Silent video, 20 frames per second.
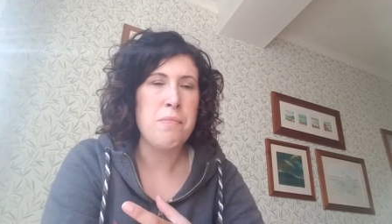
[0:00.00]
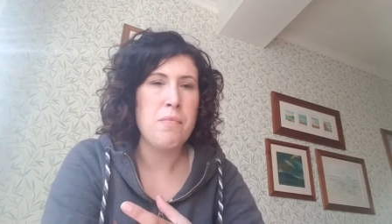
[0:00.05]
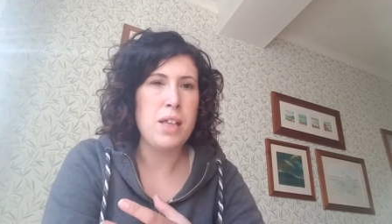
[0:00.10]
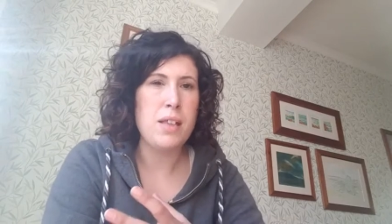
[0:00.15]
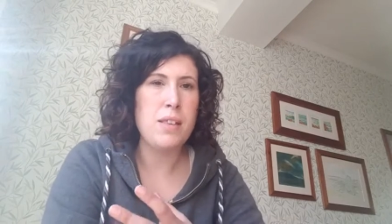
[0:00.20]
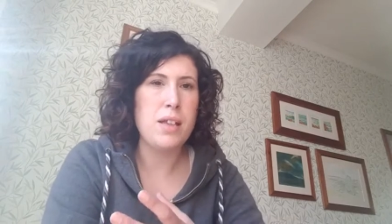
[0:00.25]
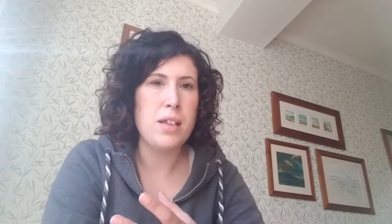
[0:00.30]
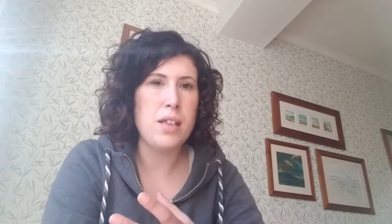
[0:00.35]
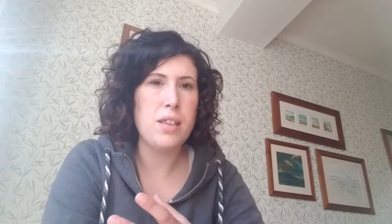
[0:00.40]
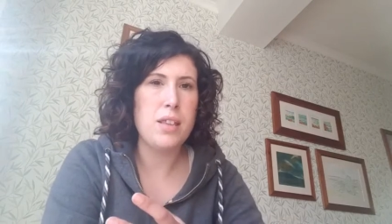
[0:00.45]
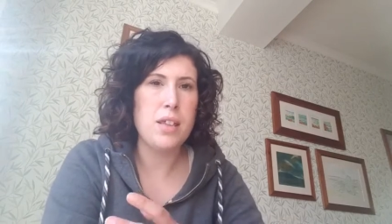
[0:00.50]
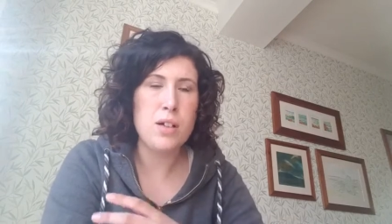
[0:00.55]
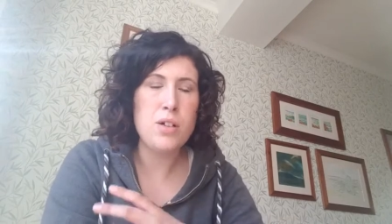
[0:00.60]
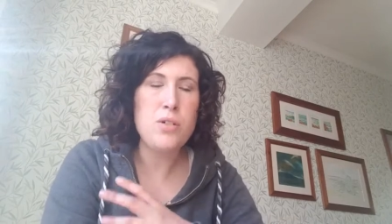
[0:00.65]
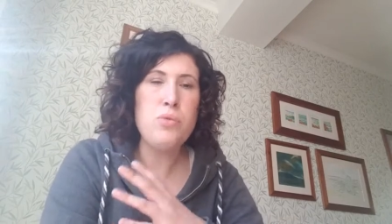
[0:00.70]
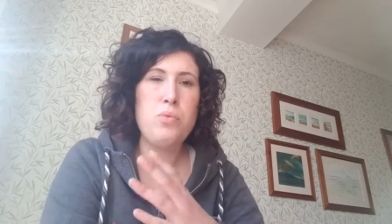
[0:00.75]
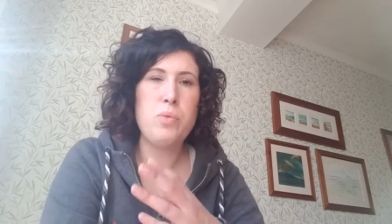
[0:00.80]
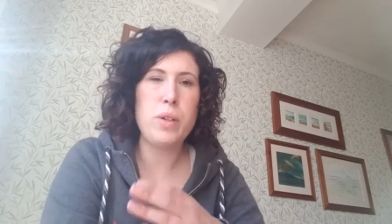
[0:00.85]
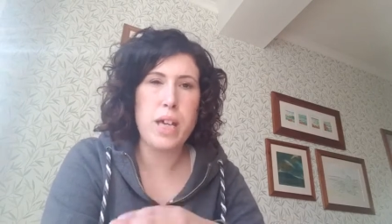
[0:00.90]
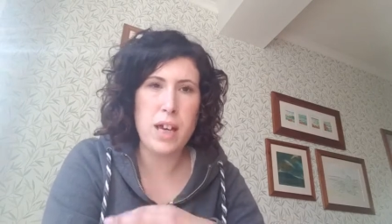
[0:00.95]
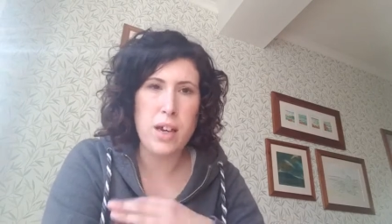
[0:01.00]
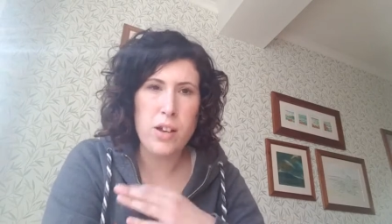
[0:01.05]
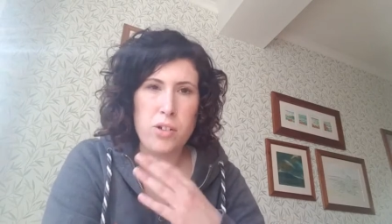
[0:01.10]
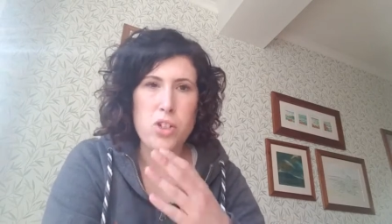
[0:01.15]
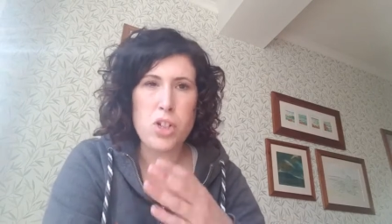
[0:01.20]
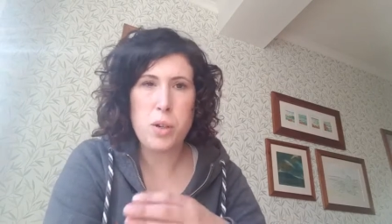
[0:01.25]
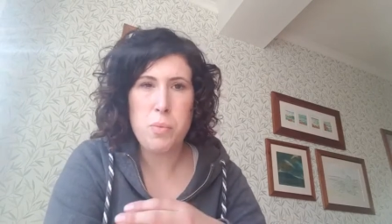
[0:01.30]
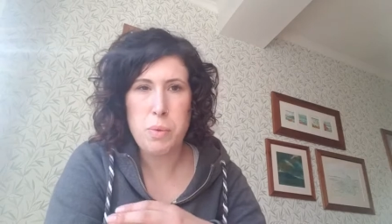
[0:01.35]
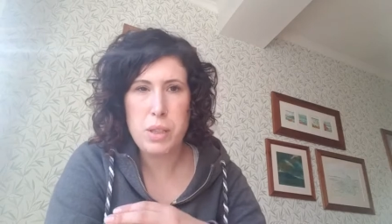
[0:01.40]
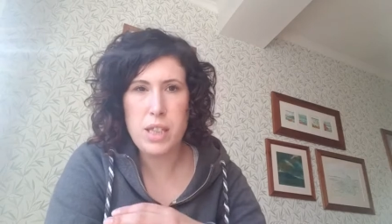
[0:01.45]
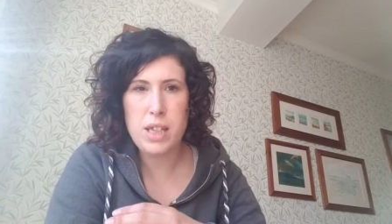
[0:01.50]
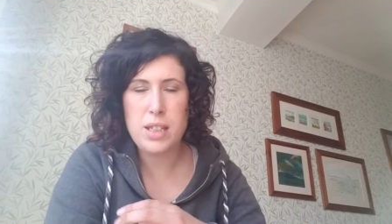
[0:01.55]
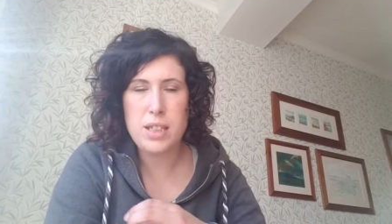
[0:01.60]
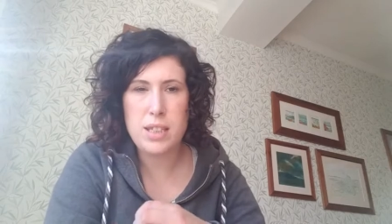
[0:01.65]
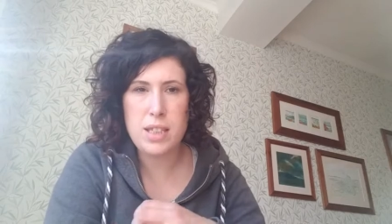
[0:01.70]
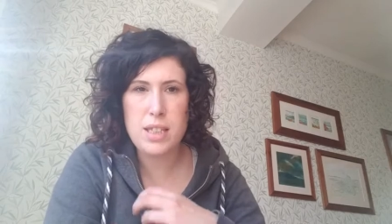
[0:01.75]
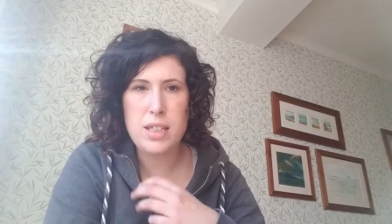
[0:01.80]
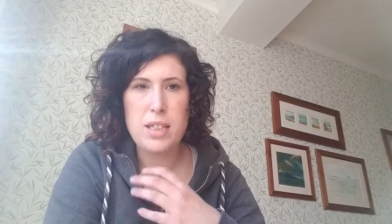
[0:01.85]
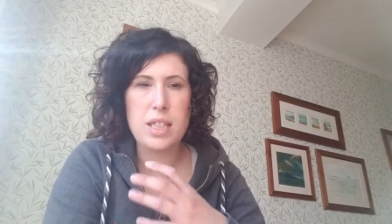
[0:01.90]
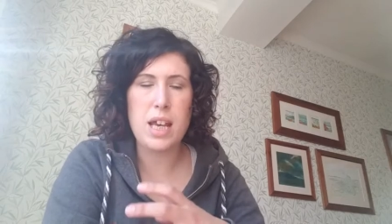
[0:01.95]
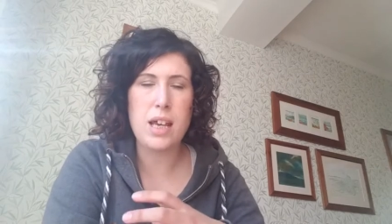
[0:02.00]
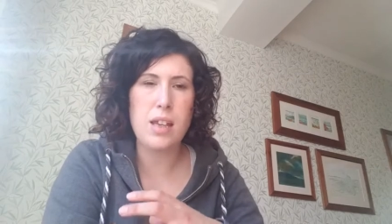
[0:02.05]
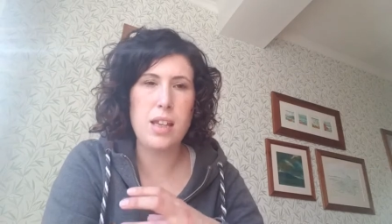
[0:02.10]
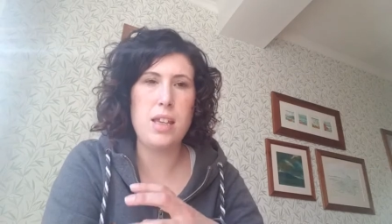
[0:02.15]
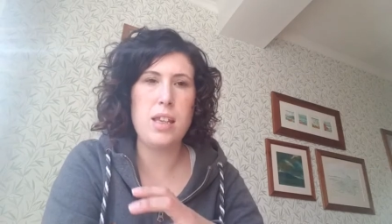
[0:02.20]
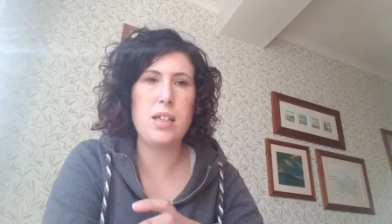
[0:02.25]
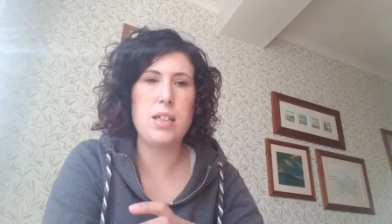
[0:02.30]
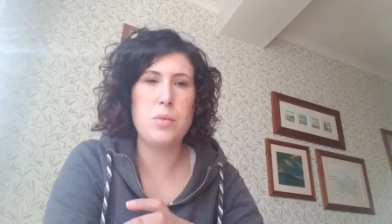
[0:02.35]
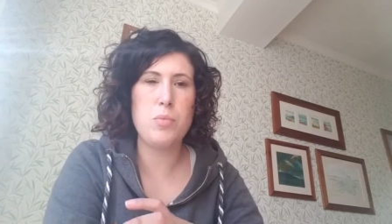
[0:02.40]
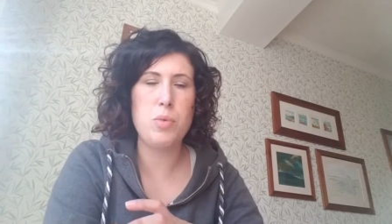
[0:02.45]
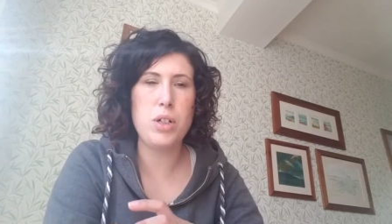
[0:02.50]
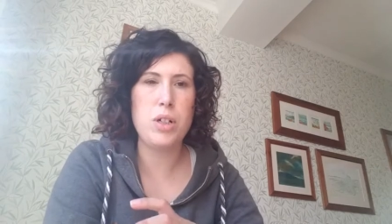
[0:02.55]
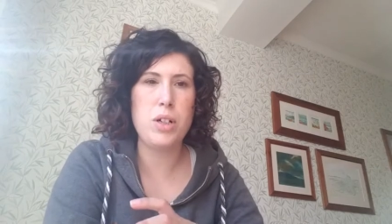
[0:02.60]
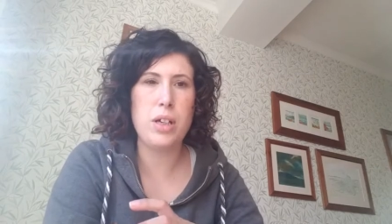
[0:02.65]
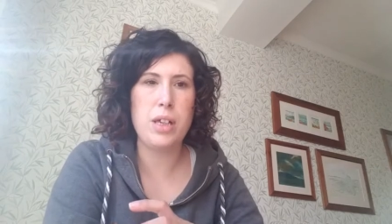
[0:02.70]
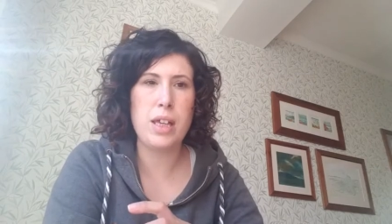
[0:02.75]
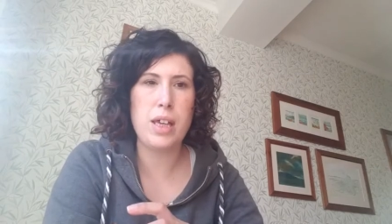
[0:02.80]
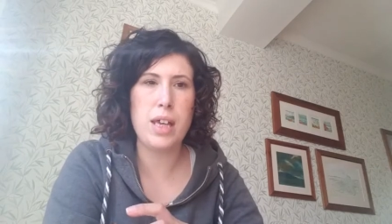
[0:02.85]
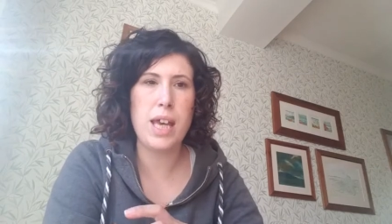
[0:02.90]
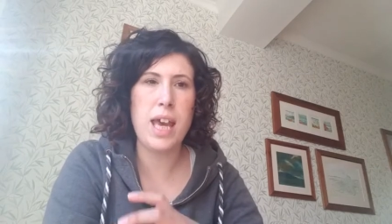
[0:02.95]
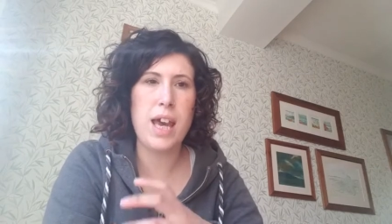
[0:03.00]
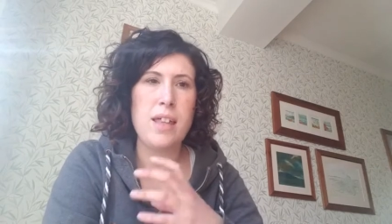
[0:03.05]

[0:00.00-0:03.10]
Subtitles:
And then you think, oh, we're getting on top of this. This technique is working.